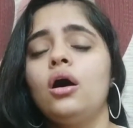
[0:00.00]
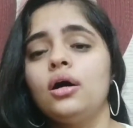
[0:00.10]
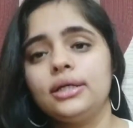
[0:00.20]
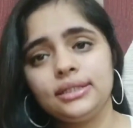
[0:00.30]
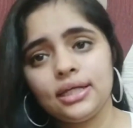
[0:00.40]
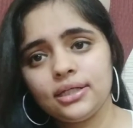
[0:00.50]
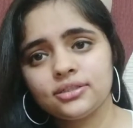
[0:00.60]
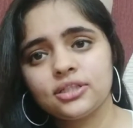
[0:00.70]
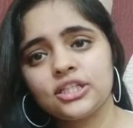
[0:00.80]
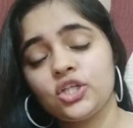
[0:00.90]
in the
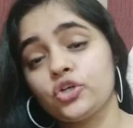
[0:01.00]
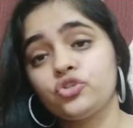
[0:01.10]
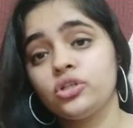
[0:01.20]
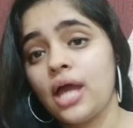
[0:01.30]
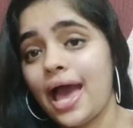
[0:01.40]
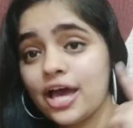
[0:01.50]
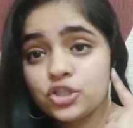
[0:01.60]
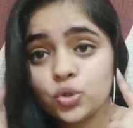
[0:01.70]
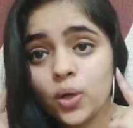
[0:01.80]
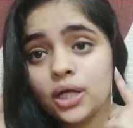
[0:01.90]
listening section,
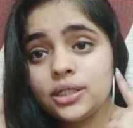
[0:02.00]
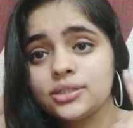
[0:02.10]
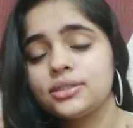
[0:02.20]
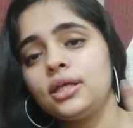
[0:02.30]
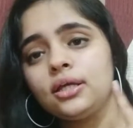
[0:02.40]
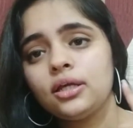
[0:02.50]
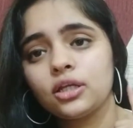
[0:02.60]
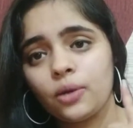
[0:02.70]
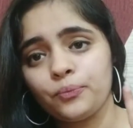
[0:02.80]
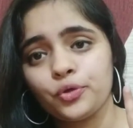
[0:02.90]
as you are listening
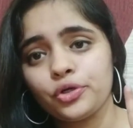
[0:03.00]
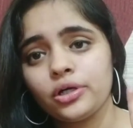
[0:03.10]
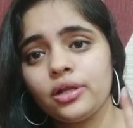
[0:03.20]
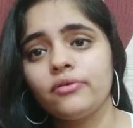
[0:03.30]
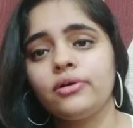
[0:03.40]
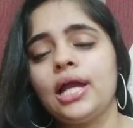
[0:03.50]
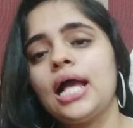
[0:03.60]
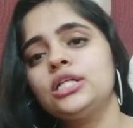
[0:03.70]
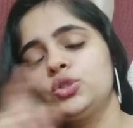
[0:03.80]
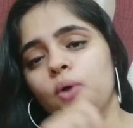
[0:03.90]
in computer delivered
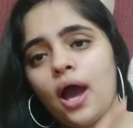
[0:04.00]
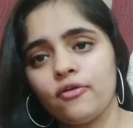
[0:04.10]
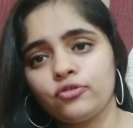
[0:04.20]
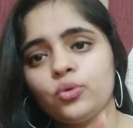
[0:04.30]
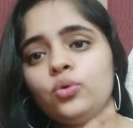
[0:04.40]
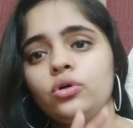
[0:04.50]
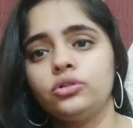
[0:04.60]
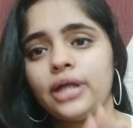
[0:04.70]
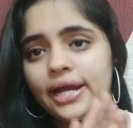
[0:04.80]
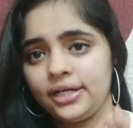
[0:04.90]
IELTS, you have to
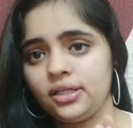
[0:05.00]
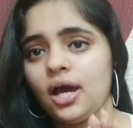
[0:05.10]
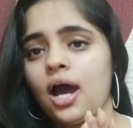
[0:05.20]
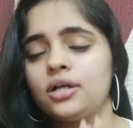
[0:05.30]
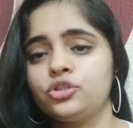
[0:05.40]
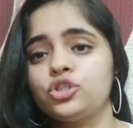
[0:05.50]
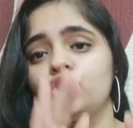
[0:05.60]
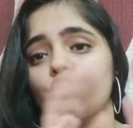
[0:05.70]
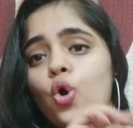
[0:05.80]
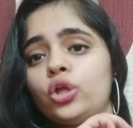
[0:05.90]
write the
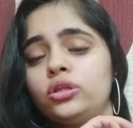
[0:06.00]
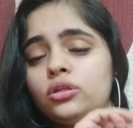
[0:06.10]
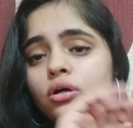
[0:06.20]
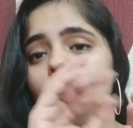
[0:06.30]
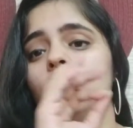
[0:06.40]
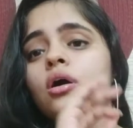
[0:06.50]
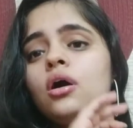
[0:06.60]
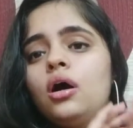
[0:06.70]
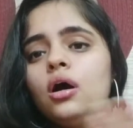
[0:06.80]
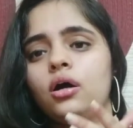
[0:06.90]
answers on the
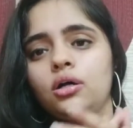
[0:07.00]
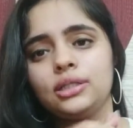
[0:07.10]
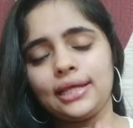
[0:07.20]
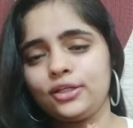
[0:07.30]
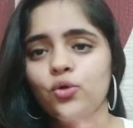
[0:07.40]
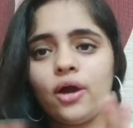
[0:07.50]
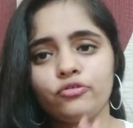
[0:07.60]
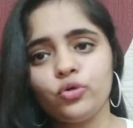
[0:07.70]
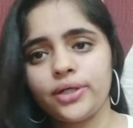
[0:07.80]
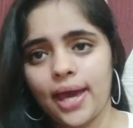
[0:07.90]
you have
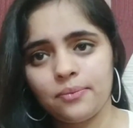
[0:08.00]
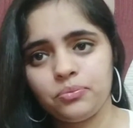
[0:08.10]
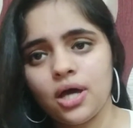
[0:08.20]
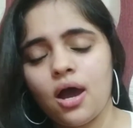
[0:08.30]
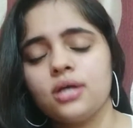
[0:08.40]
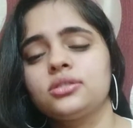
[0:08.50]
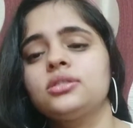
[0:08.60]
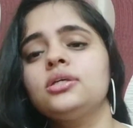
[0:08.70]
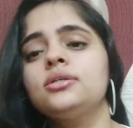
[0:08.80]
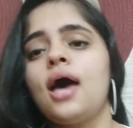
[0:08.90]
to type the
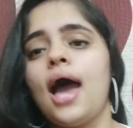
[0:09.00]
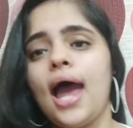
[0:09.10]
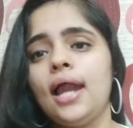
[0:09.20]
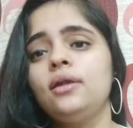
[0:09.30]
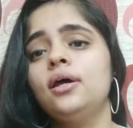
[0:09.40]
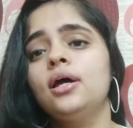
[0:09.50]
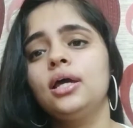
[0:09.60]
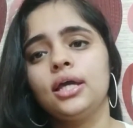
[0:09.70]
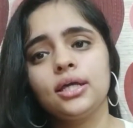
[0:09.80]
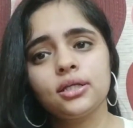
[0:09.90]
answers, and
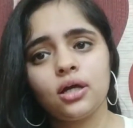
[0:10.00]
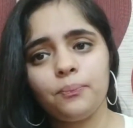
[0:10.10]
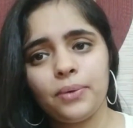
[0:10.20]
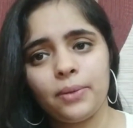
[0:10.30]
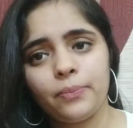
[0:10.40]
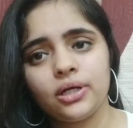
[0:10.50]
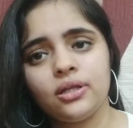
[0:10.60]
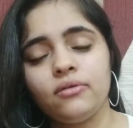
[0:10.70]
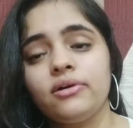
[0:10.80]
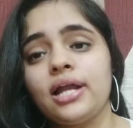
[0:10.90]
in paper
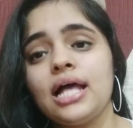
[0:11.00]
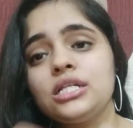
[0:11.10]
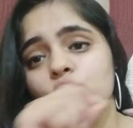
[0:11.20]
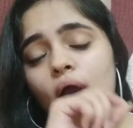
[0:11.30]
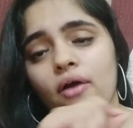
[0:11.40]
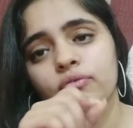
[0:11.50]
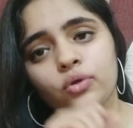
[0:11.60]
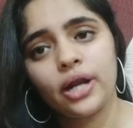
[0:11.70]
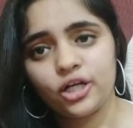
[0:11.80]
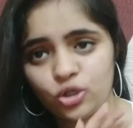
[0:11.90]
delivered IELTS you have
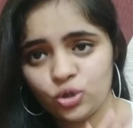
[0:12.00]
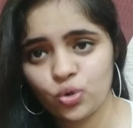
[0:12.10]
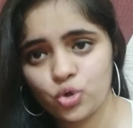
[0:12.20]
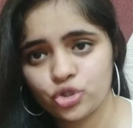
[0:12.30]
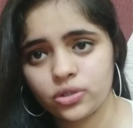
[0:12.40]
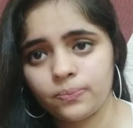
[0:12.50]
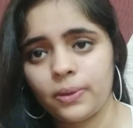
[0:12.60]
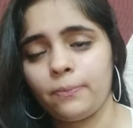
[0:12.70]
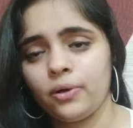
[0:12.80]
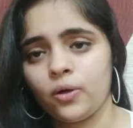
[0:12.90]
to write on question
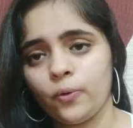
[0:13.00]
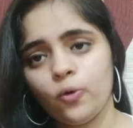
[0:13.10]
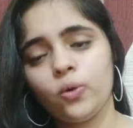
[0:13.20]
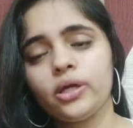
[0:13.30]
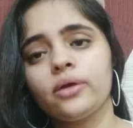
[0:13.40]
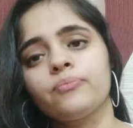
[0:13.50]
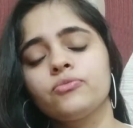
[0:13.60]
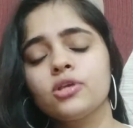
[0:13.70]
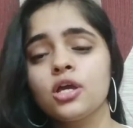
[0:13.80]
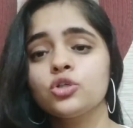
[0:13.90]
paper. Okay,
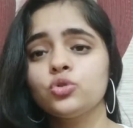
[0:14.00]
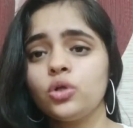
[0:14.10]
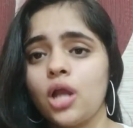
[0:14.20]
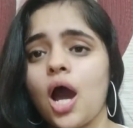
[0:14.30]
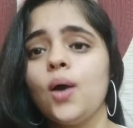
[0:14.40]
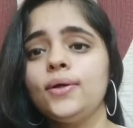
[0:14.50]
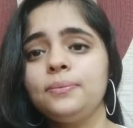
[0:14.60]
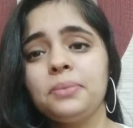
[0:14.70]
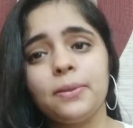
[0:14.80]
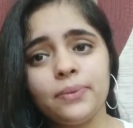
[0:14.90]
so now
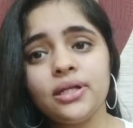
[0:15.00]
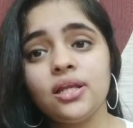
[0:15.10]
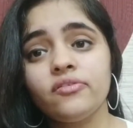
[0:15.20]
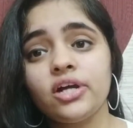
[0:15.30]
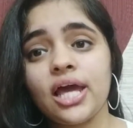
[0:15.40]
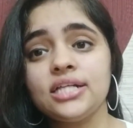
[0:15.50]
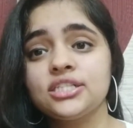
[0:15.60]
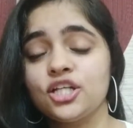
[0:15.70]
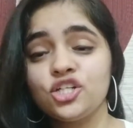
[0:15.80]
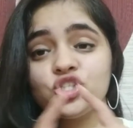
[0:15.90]
in paper delivered
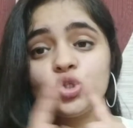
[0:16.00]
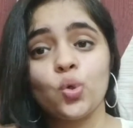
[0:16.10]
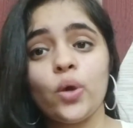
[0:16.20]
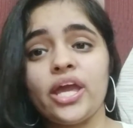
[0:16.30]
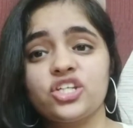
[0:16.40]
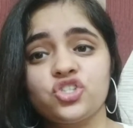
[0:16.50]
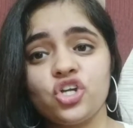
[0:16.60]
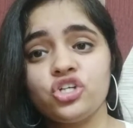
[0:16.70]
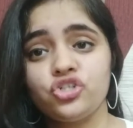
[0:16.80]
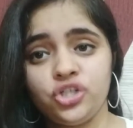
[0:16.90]
IELTS there is no
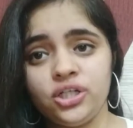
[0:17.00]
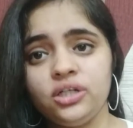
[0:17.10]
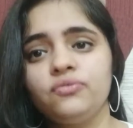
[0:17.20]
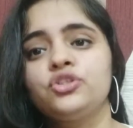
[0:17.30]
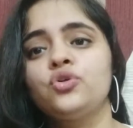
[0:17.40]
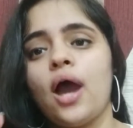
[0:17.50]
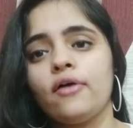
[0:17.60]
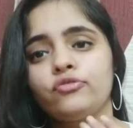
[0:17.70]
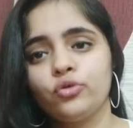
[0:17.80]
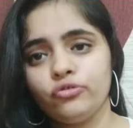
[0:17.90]
extra sheet which you
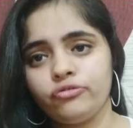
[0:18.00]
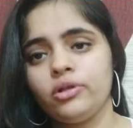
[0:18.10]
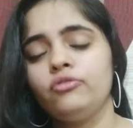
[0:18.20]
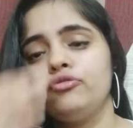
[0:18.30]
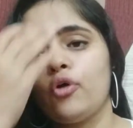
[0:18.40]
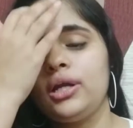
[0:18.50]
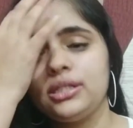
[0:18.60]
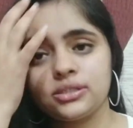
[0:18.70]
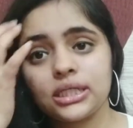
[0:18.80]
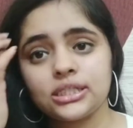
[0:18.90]
have to fill for
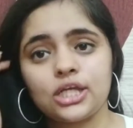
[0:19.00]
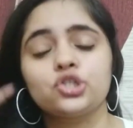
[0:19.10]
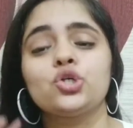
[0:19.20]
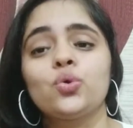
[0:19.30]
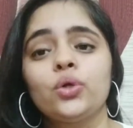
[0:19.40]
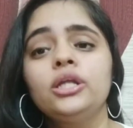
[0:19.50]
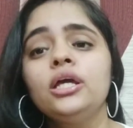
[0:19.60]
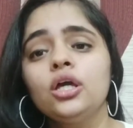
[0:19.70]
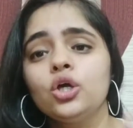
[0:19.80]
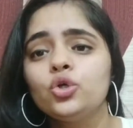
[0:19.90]
listening section
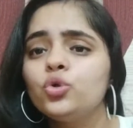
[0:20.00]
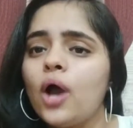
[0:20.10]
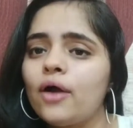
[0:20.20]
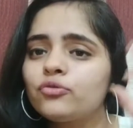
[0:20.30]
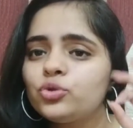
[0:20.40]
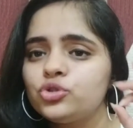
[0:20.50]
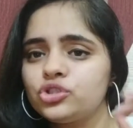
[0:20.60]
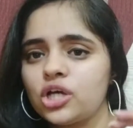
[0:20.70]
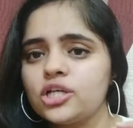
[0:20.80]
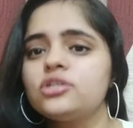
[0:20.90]
only. You have to
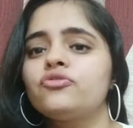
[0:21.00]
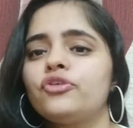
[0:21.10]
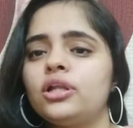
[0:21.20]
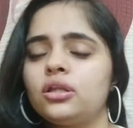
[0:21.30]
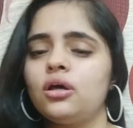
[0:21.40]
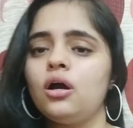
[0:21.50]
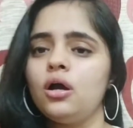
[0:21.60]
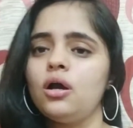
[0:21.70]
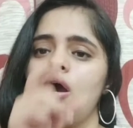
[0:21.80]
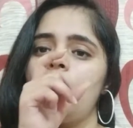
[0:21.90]
just fill the
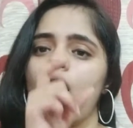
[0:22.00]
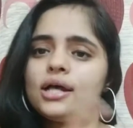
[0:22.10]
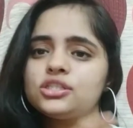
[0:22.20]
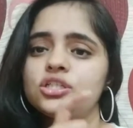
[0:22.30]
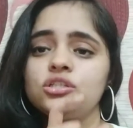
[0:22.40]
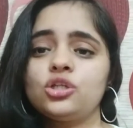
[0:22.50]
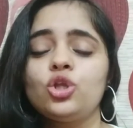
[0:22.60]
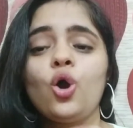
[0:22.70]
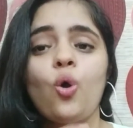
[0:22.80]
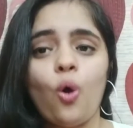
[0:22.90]
answers in
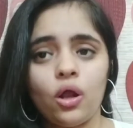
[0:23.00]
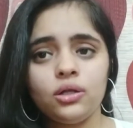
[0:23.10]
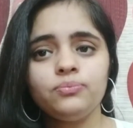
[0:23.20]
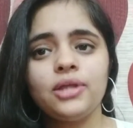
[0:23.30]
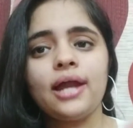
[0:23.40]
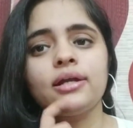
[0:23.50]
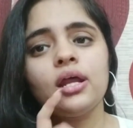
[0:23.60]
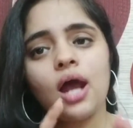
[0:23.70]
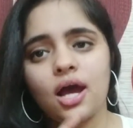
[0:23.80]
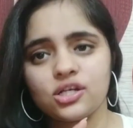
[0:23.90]
the column that
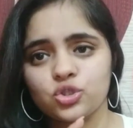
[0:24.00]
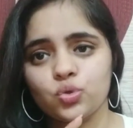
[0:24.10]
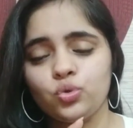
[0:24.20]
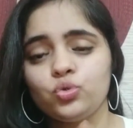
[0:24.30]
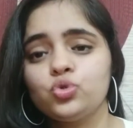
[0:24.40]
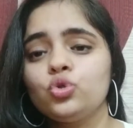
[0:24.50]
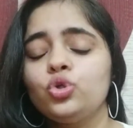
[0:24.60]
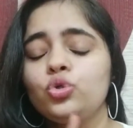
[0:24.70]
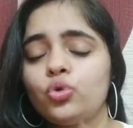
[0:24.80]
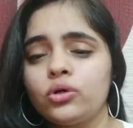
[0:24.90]
are asked to you. So
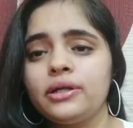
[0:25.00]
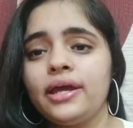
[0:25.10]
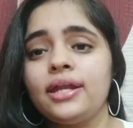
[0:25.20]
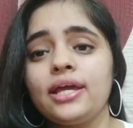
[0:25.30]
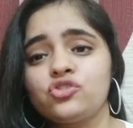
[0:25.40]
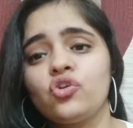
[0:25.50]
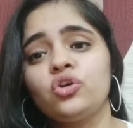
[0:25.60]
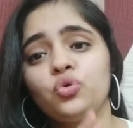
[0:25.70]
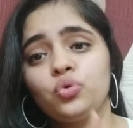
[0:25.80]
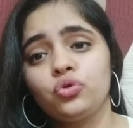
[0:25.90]
you don't get
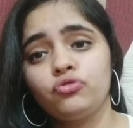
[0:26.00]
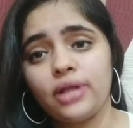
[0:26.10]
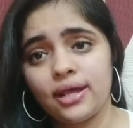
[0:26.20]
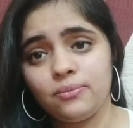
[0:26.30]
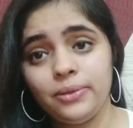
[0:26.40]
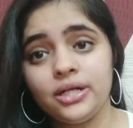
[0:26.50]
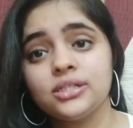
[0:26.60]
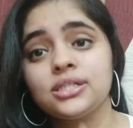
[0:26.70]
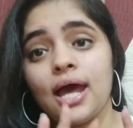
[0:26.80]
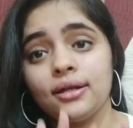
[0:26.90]
extra 10
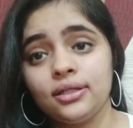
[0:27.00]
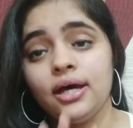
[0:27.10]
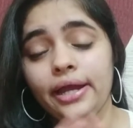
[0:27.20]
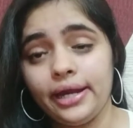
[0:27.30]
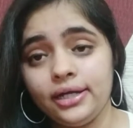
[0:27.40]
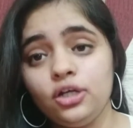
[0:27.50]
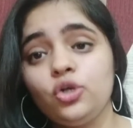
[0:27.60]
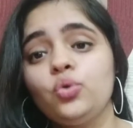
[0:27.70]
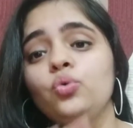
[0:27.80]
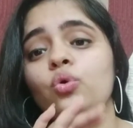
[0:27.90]
minutes at the end
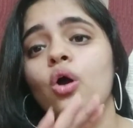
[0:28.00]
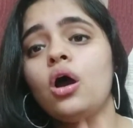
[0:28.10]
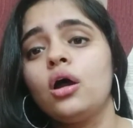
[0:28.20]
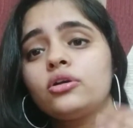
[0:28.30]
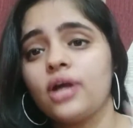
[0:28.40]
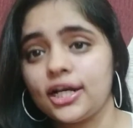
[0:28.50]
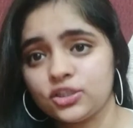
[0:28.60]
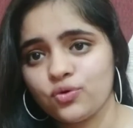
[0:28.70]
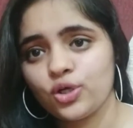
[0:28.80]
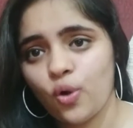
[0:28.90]
to
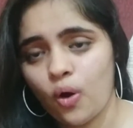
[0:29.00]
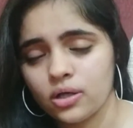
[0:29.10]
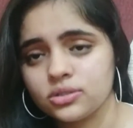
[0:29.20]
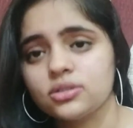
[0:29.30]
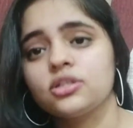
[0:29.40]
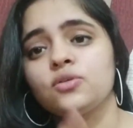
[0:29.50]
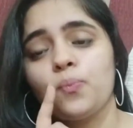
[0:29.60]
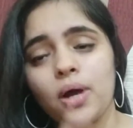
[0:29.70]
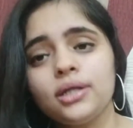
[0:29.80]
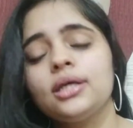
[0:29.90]
transfer your answers.
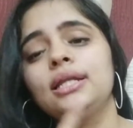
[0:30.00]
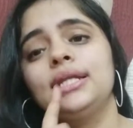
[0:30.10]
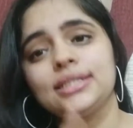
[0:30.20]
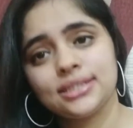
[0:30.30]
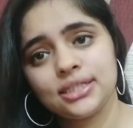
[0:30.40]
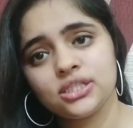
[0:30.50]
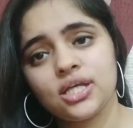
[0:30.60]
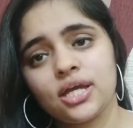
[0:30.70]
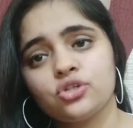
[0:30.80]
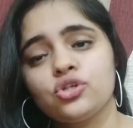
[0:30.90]
But in listening
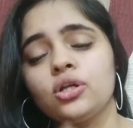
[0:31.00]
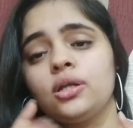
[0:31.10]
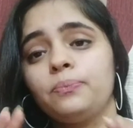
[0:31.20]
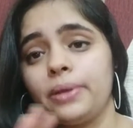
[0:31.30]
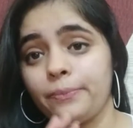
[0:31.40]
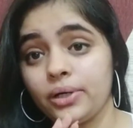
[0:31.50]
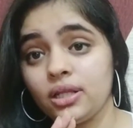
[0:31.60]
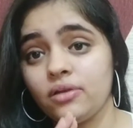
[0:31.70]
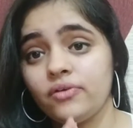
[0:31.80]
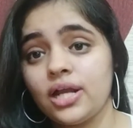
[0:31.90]
section in paper
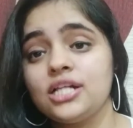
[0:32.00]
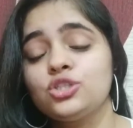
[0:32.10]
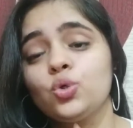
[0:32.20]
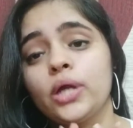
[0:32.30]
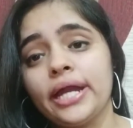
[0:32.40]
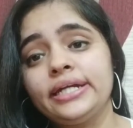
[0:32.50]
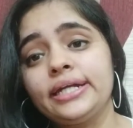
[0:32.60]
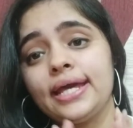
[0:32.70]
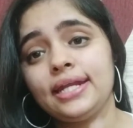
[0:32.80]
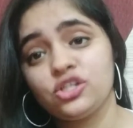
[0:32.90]
delivered IELTS, you get
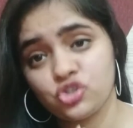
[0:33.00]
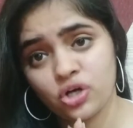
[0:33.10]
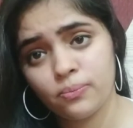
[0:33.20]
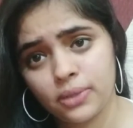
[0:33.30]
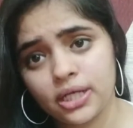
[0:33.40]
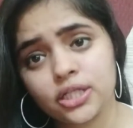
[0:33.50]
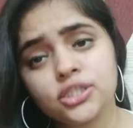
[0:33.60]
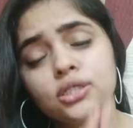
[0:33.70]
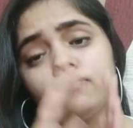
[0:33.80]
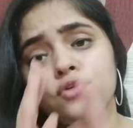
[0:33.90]
10 extra
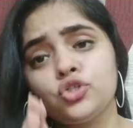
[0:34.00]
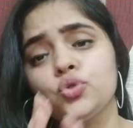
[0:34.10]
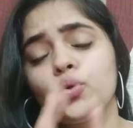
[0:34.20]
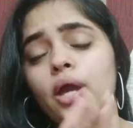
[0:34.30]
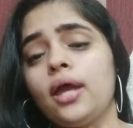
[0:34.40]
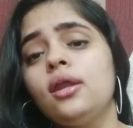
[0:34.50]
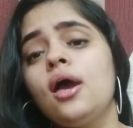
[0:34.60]
minutes in which you can